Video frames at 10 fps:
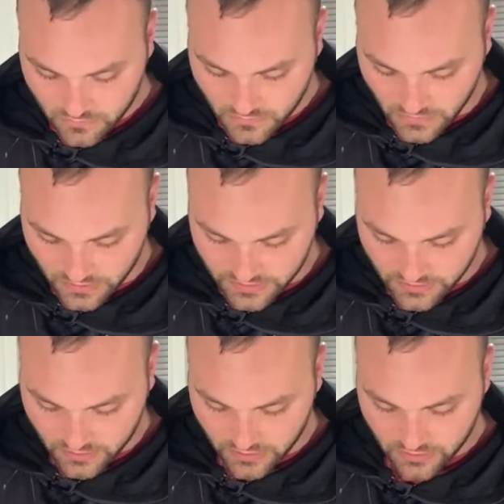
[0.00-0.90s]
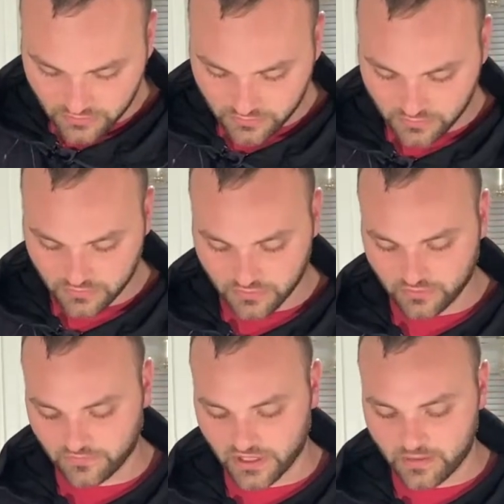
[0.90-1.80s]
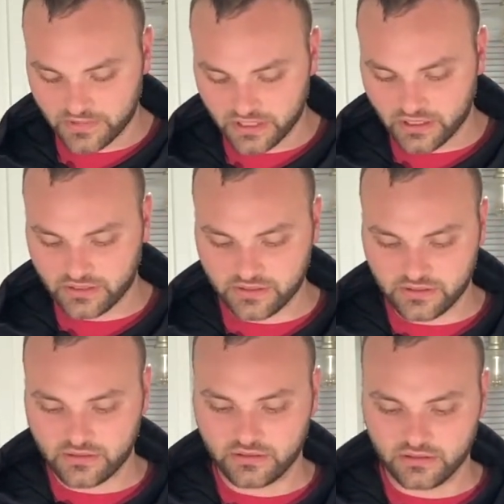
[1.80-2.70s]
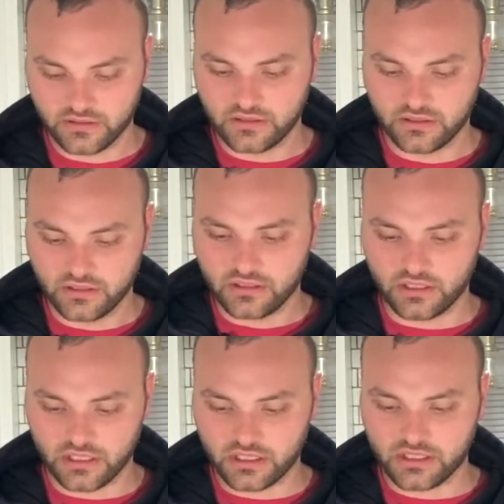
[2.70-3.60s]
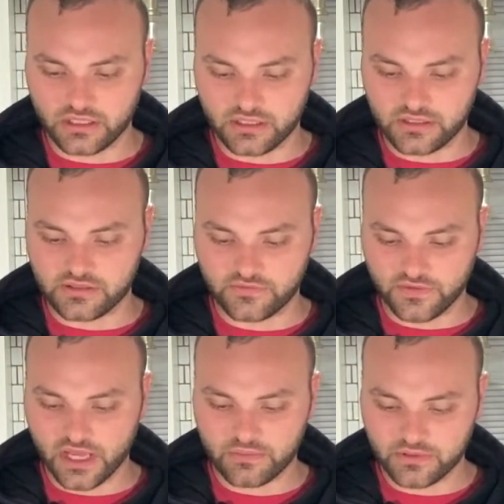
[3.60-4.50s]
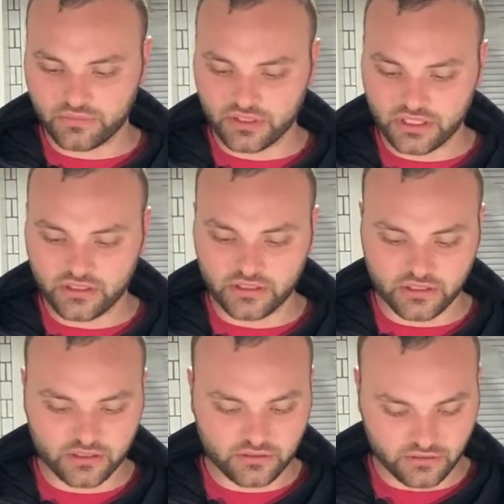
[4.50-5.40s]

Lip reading: Looks good. Flap test. It is flapping pretty good,